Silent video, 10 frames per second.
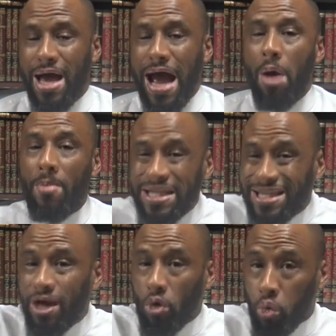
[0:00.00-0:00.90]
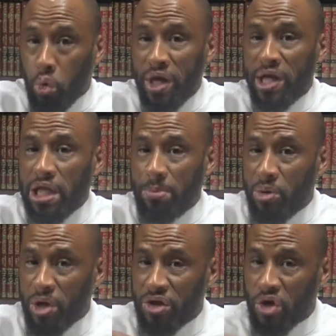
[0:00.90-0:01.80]
How much they're really
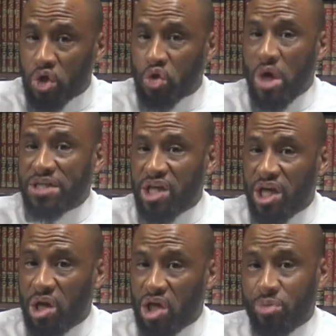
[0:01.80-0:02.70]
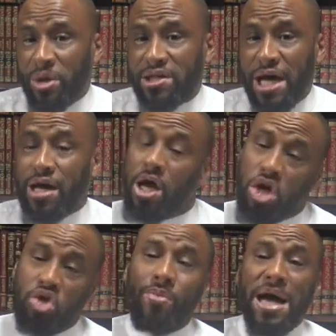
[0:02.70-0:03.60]
putting their trust in Allah subhanahu wa ta'ala.
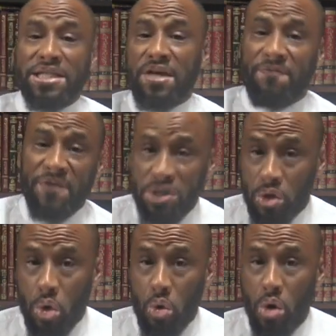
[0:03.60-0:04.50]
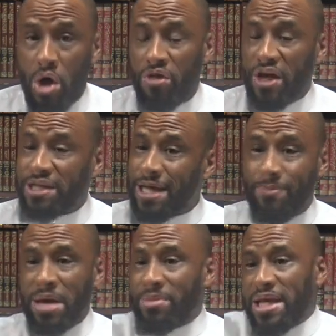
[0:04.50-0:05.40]
You might see physical things that
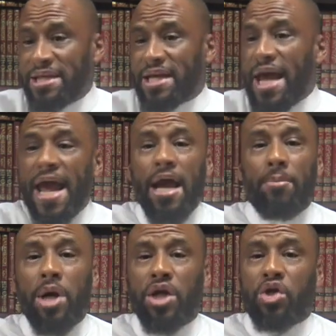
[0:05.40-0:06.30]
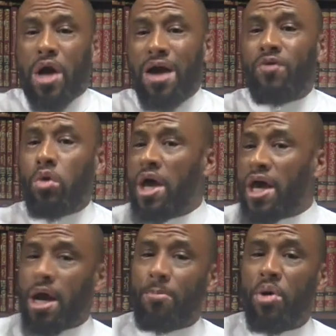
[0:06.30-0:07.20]
maybe they say, hey, I'm gonna travel
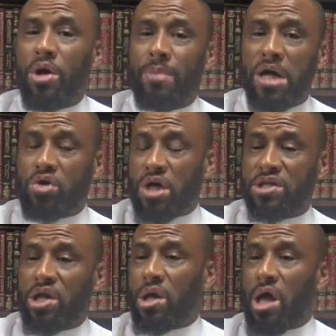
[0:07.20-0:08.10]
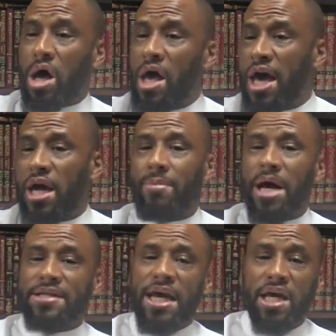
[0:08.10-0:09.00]
and I'm putting my trust in Allah and I'm
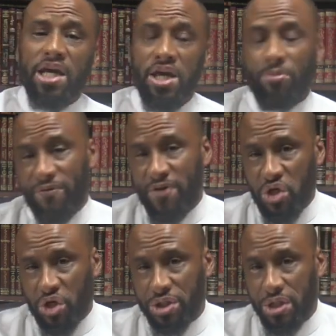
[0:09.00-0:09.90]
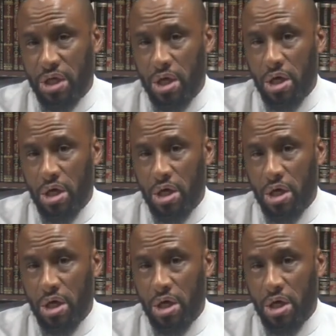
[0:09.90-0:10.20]
not taking any provisions.